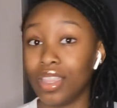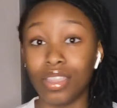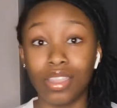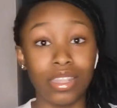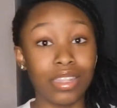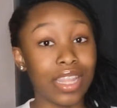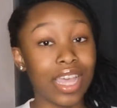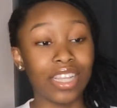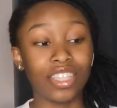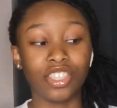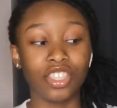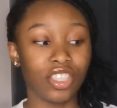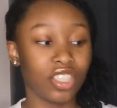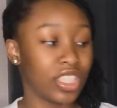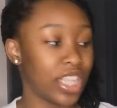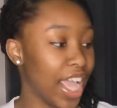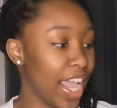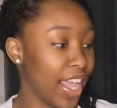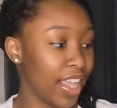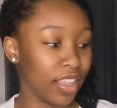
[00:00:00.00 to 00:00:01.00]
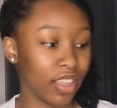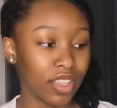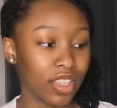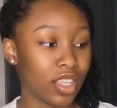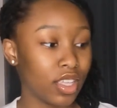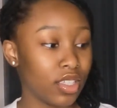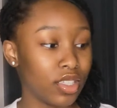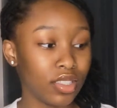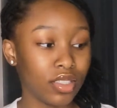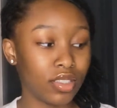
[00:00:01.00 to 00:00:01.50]
and that's just that
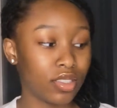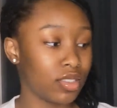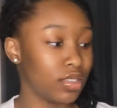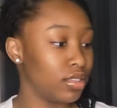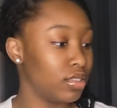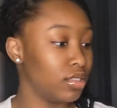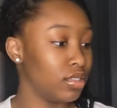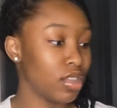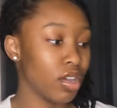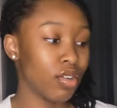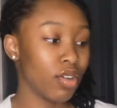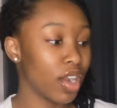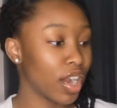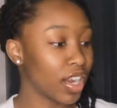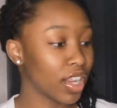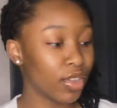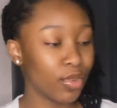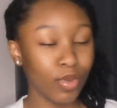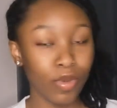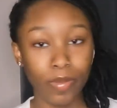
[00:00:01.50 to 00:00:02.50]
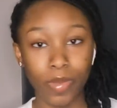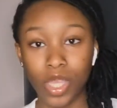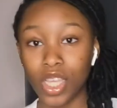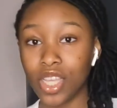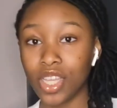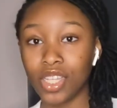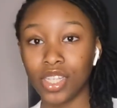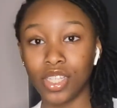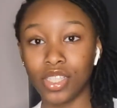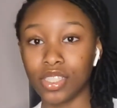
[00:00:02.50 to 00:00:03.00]
because don't argue with me
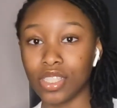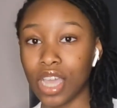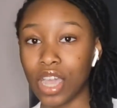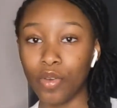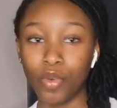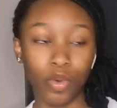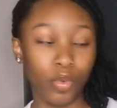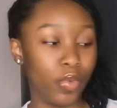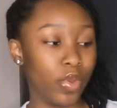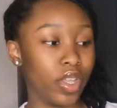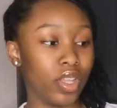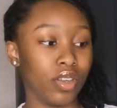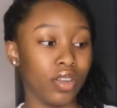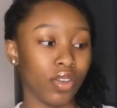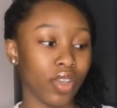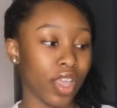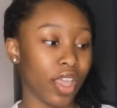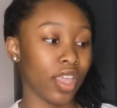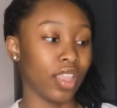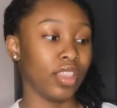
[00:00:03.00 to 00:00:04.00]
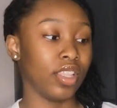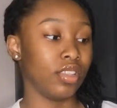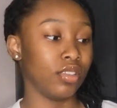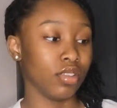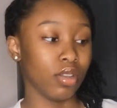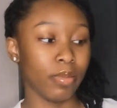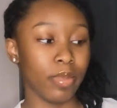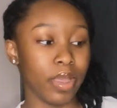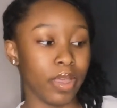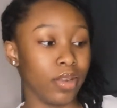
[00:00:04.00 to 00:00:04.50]
because I will win, okay?
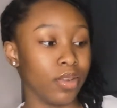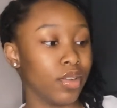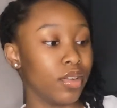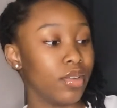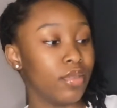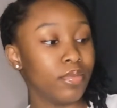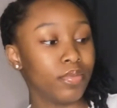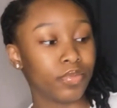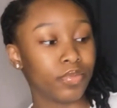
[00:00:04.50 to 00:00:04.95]
These are better.